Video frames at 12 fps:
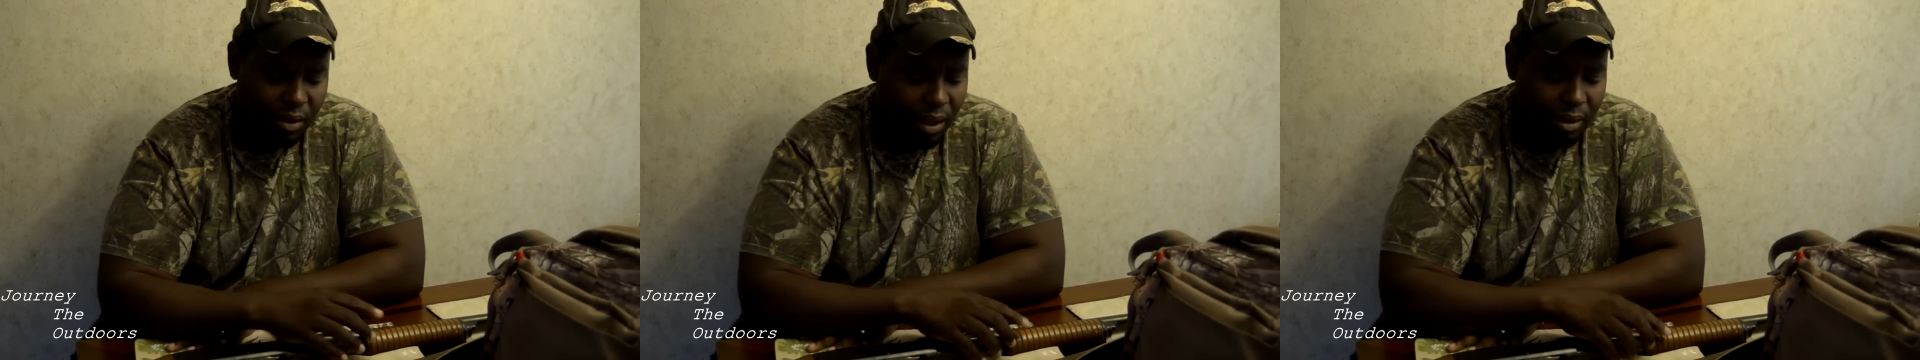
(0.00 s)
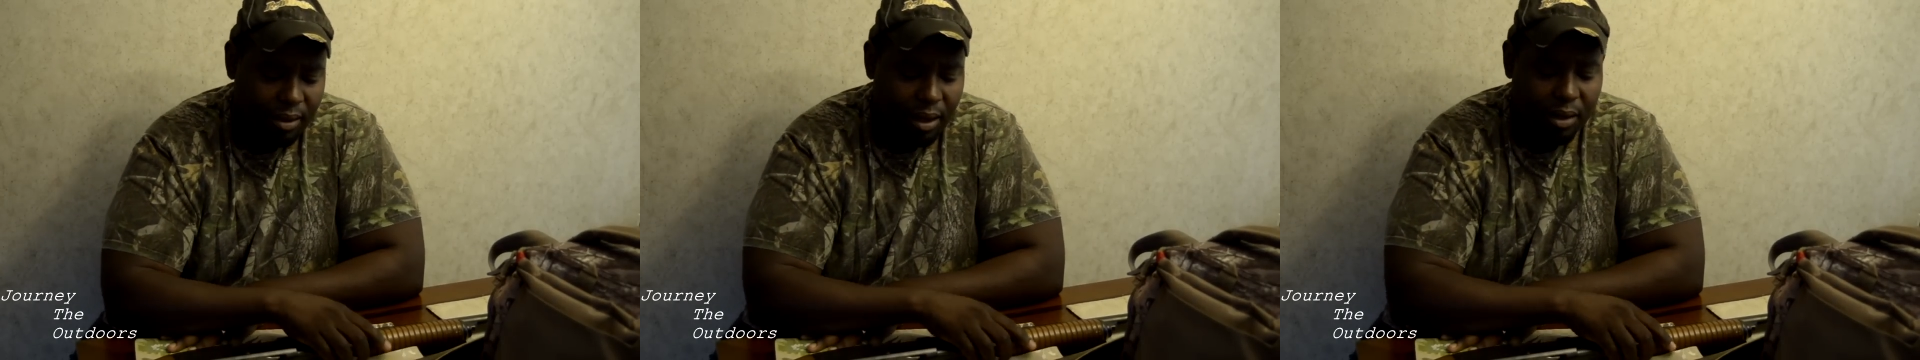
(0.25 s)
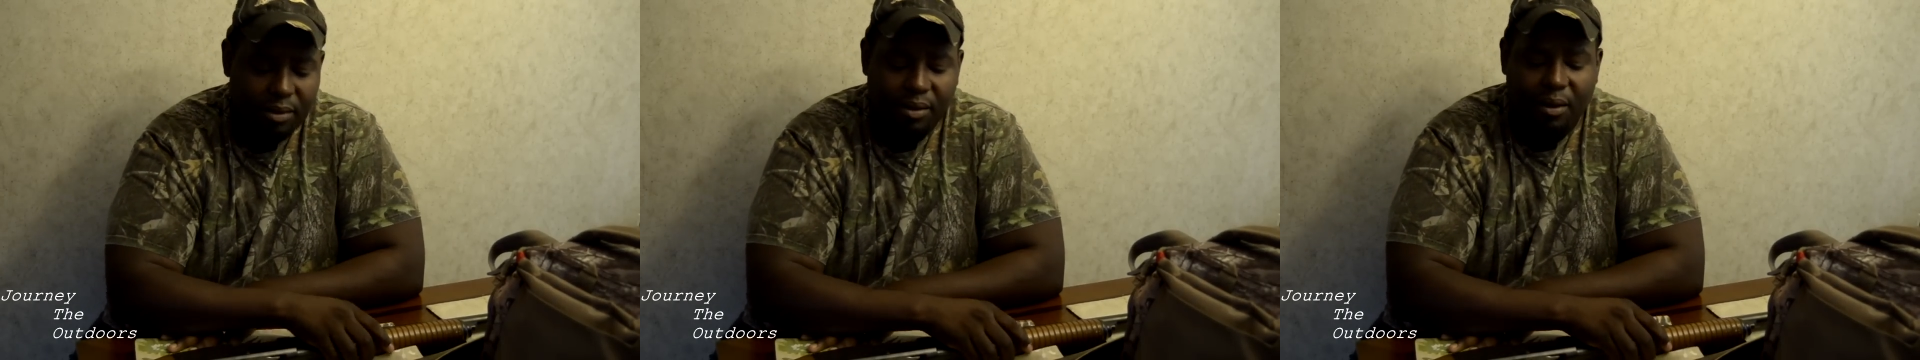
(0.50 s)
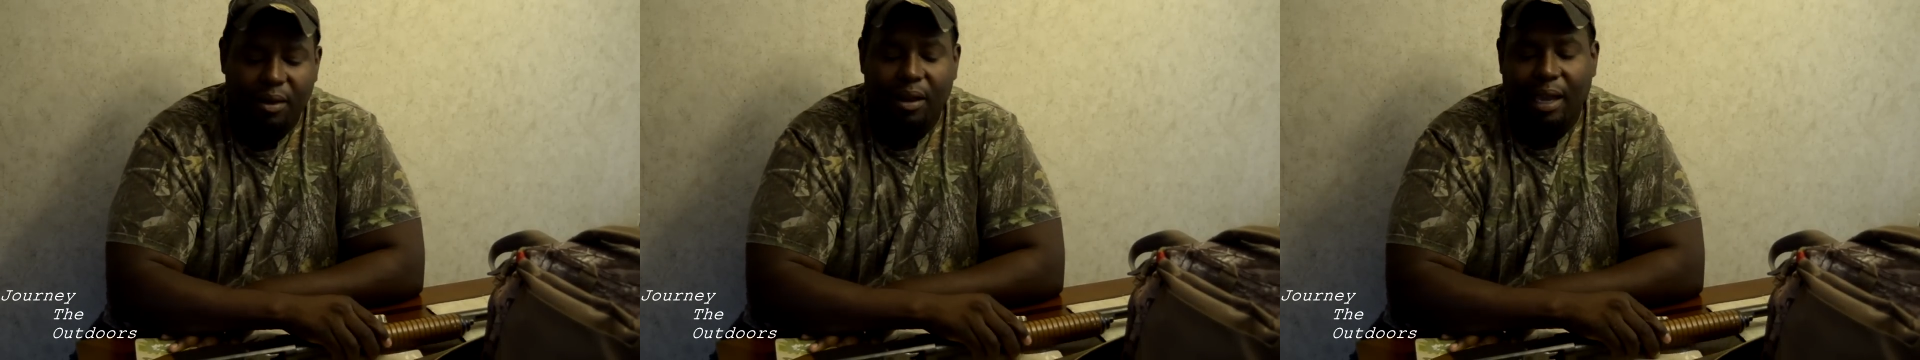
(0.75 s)
And, you know,
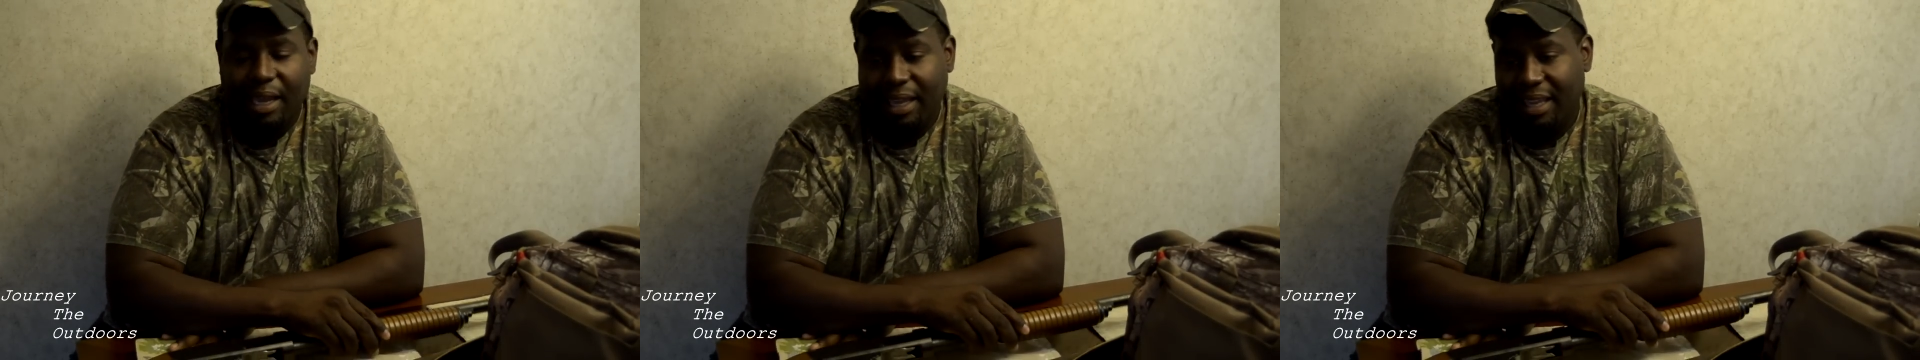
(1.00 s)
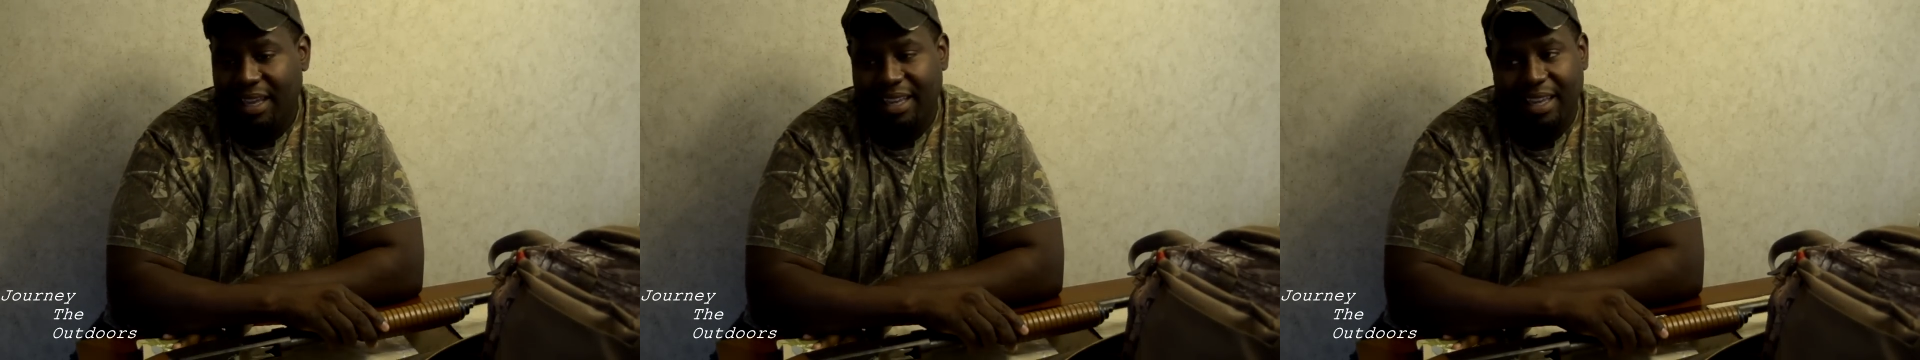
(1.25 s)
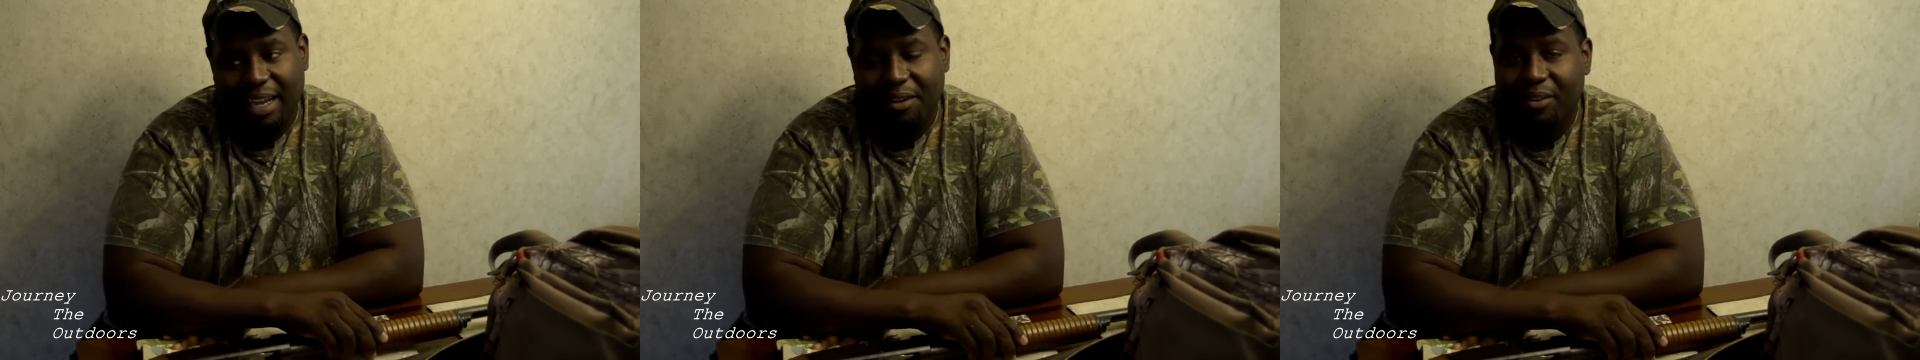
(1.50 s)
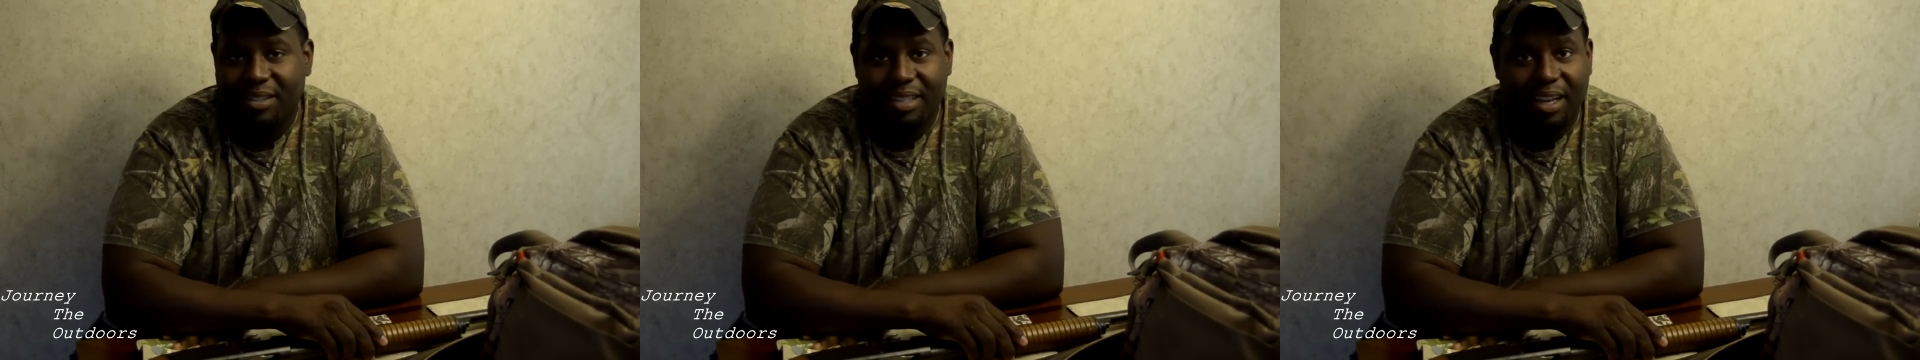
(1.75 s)
I
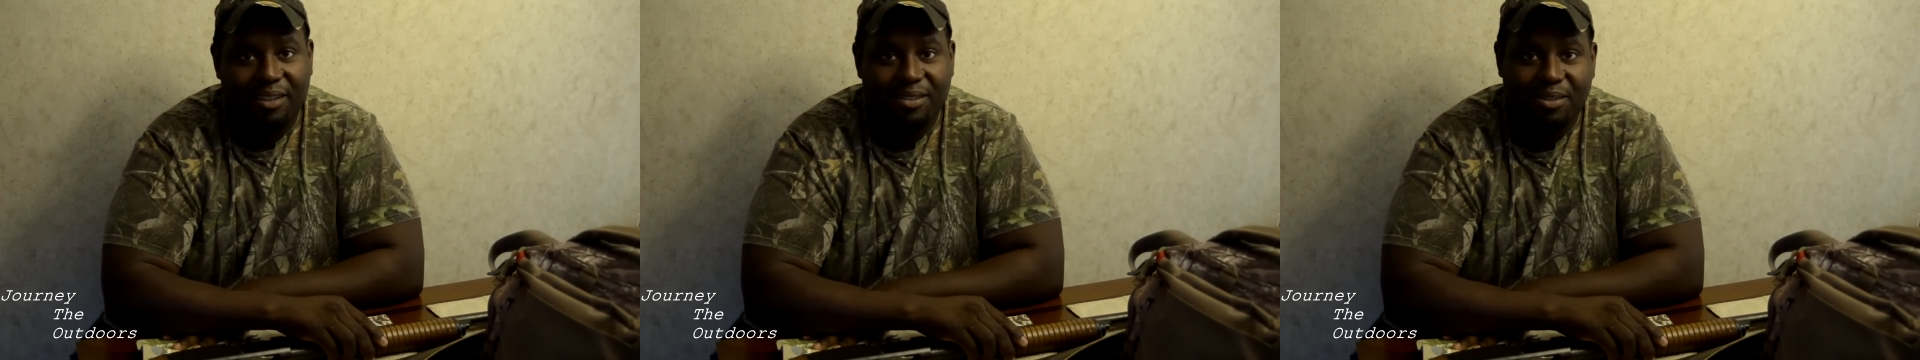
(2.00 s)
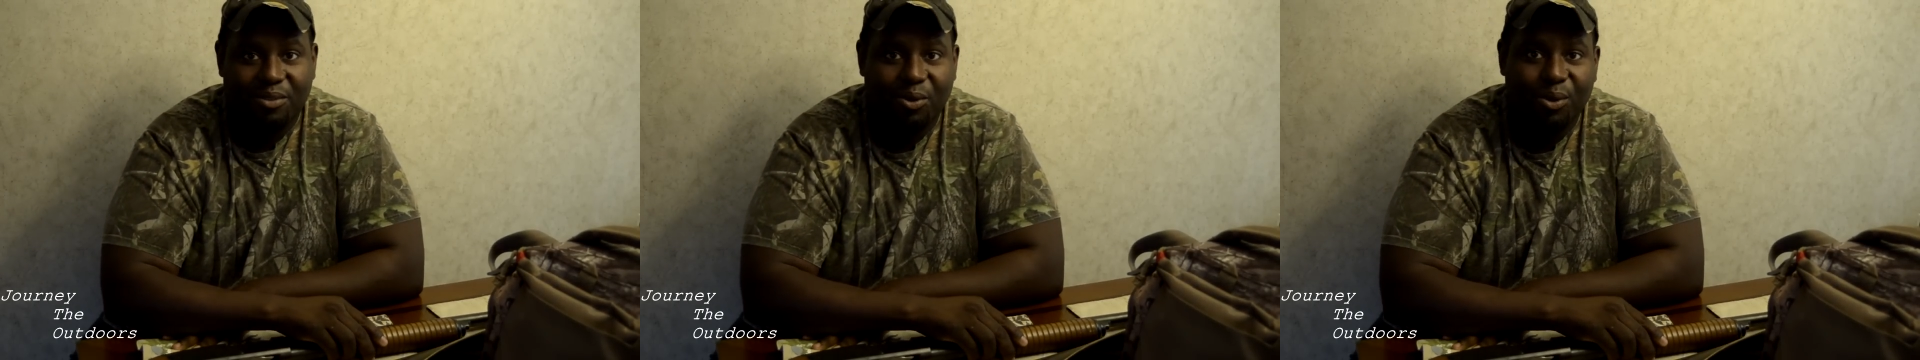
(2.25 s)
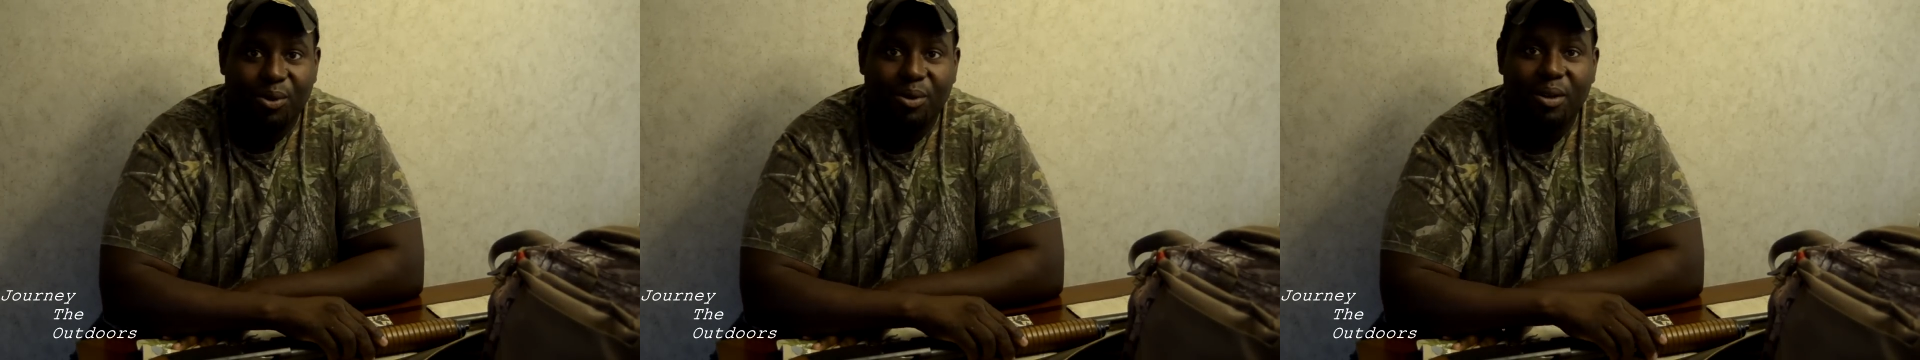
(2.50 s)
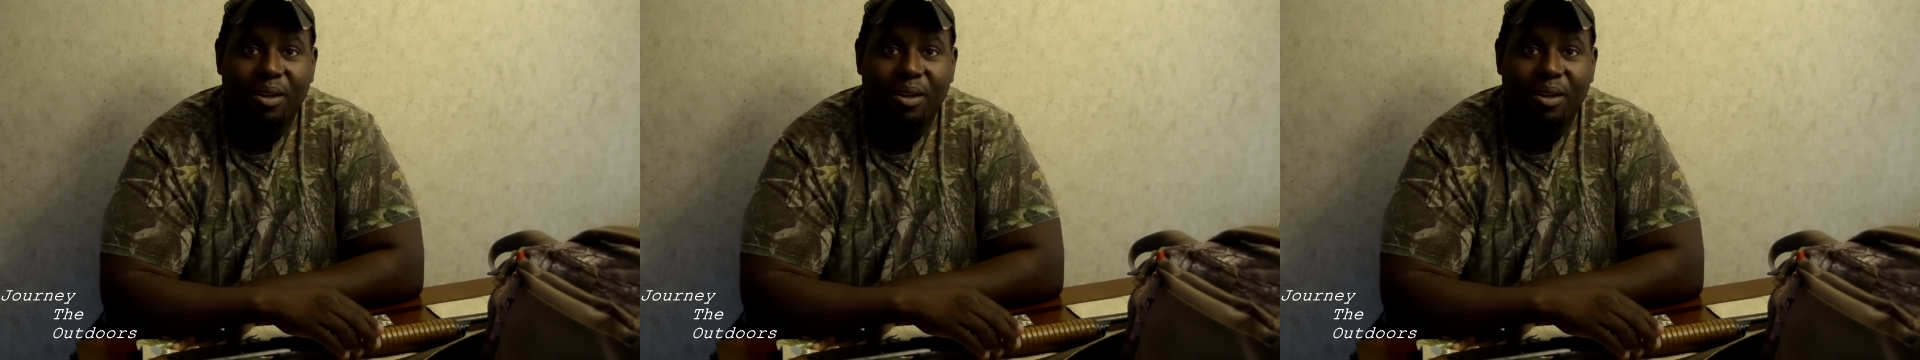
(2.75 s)
know it sounds cruel,